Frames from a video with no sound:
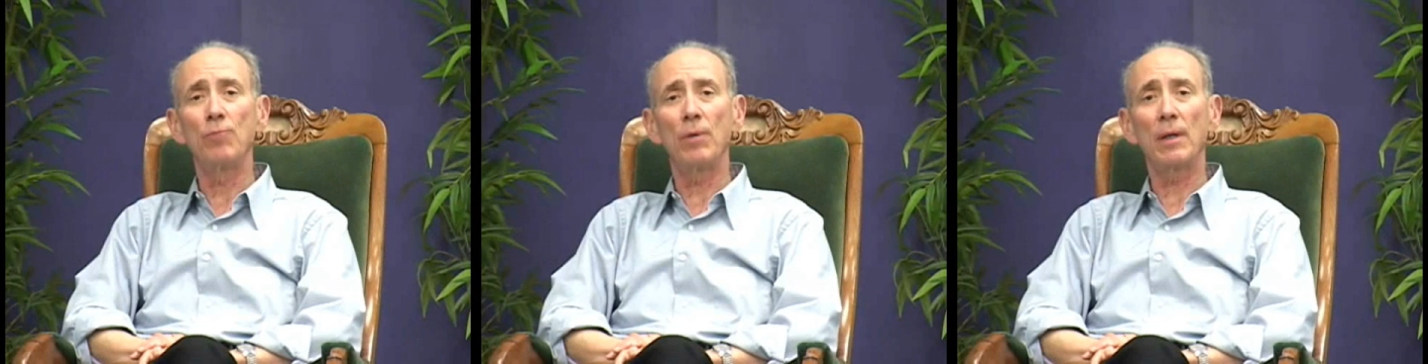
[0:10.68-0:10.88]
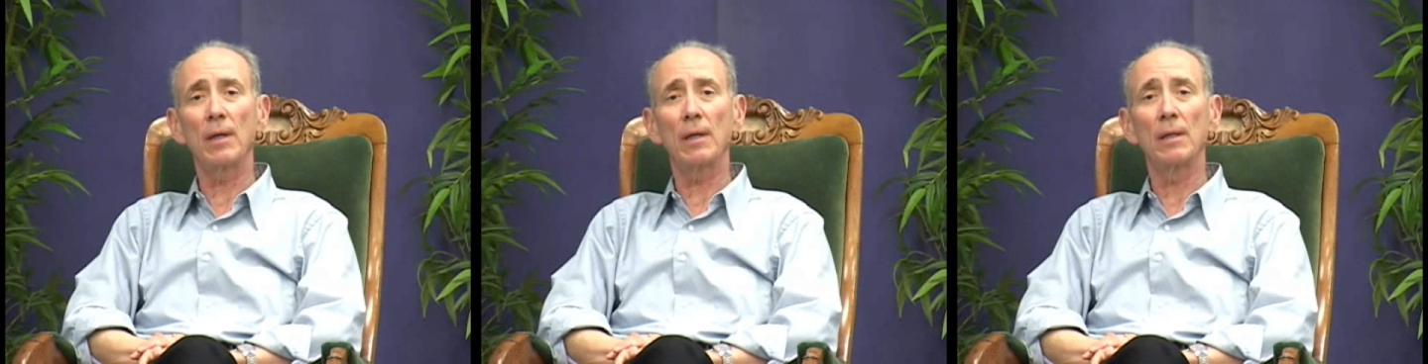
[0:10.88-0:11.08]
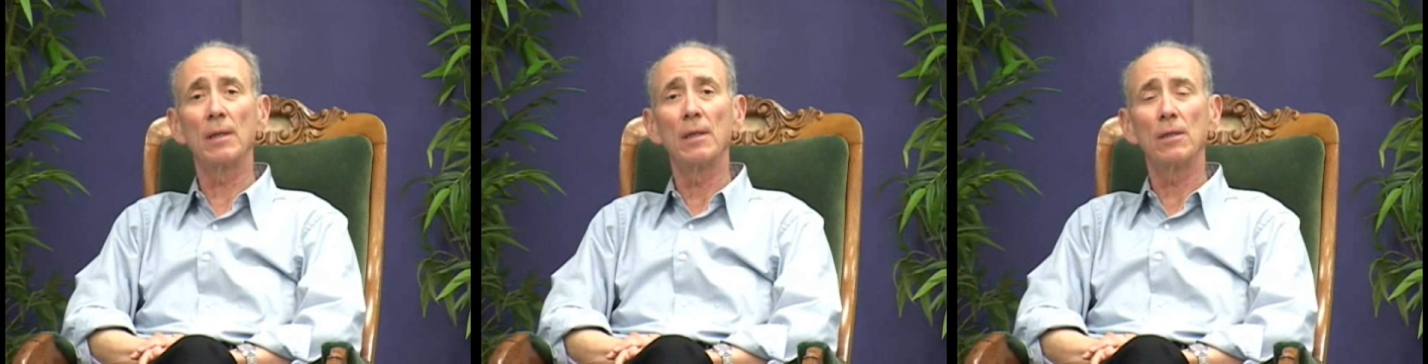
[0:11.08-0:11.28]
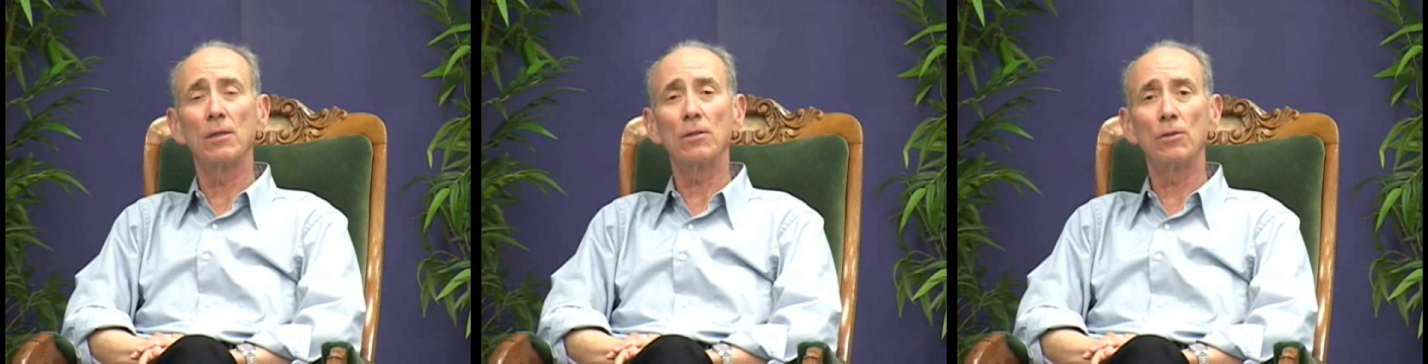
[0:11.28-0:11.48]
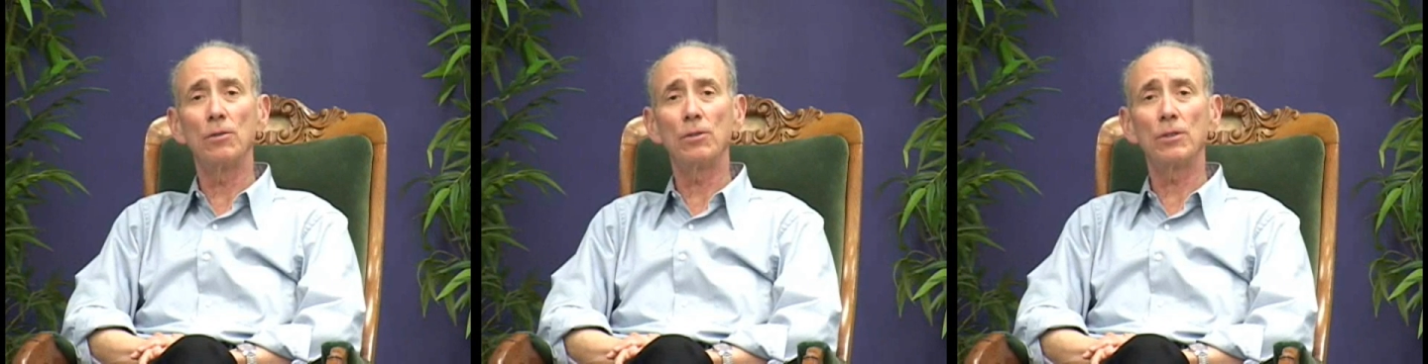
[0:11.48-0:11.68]
bringing
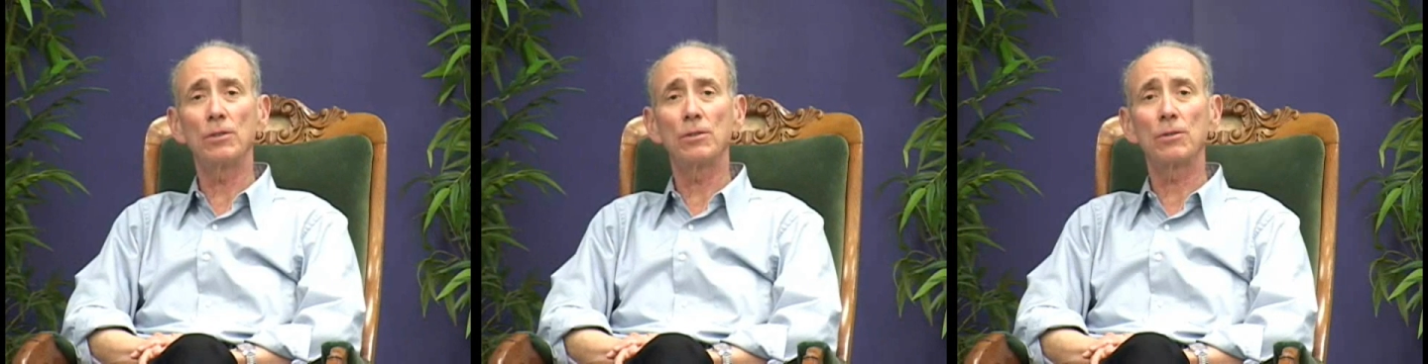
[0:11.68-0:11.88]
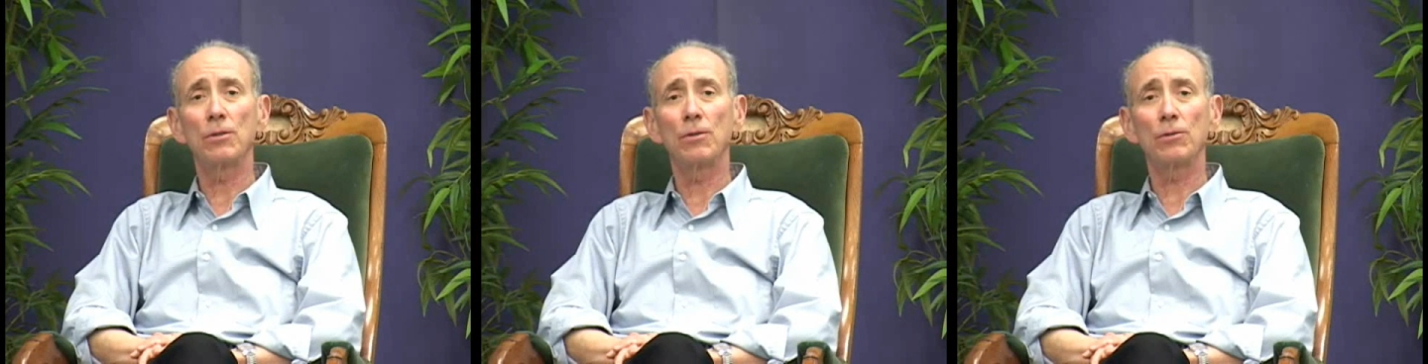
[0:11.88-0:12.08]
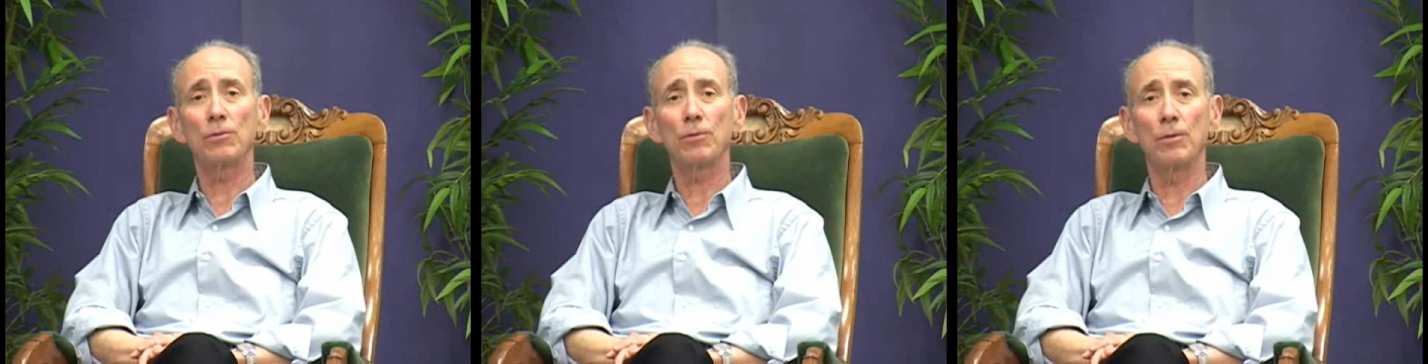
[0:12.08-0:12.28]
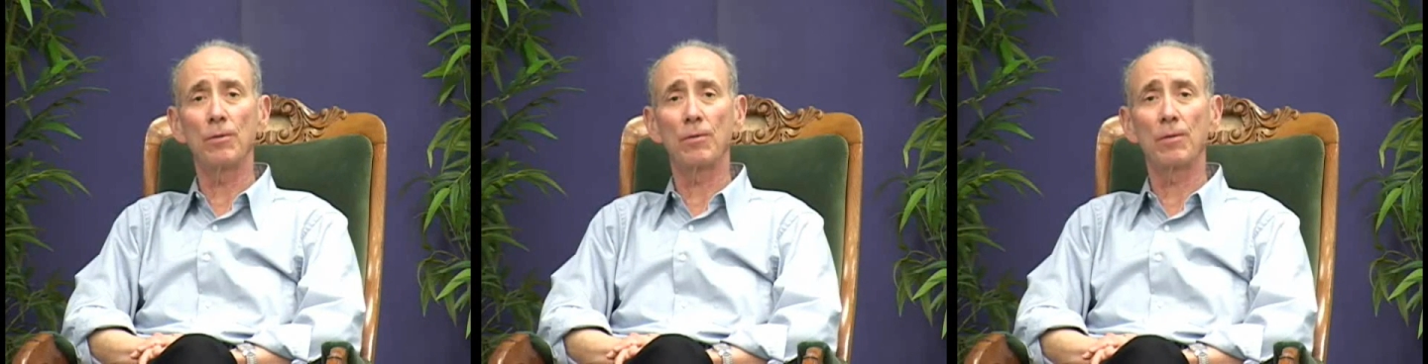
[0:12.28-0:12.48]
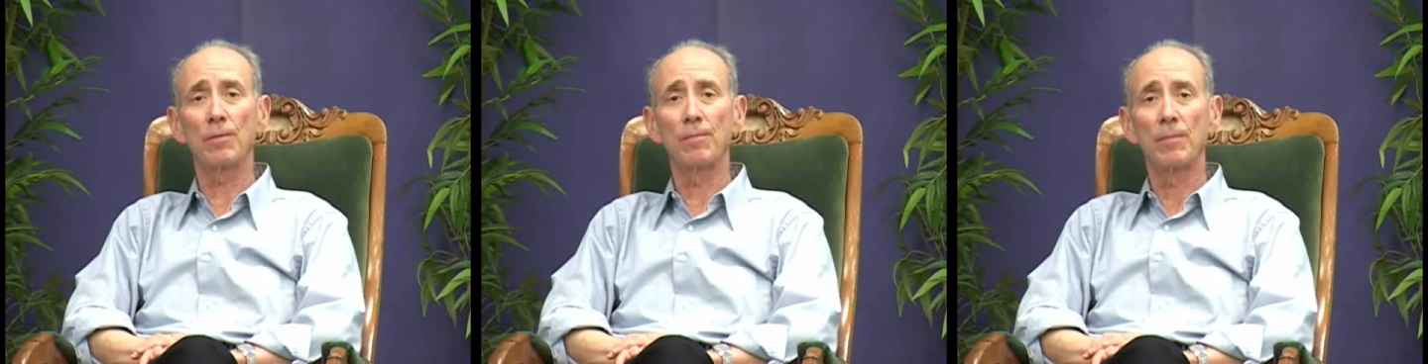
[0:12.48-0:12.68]
illusions to the
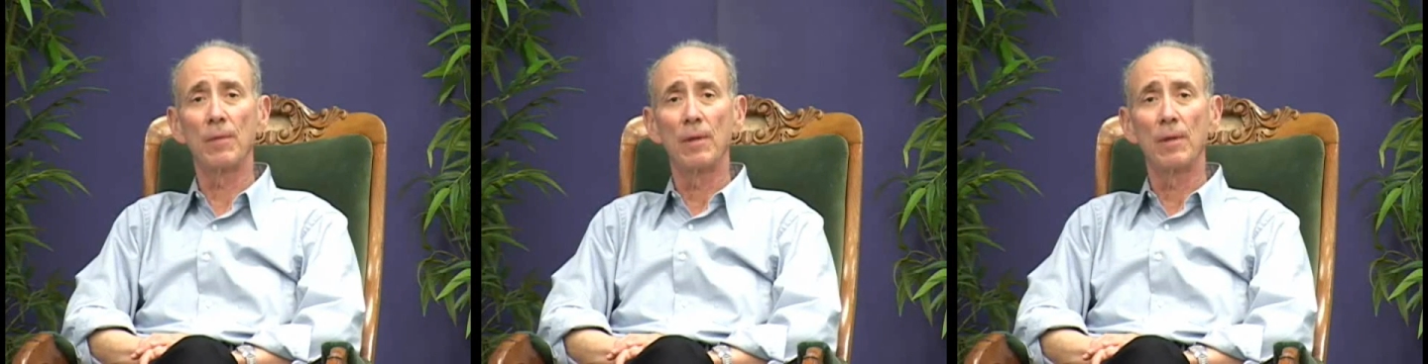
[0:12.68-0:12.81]
truth.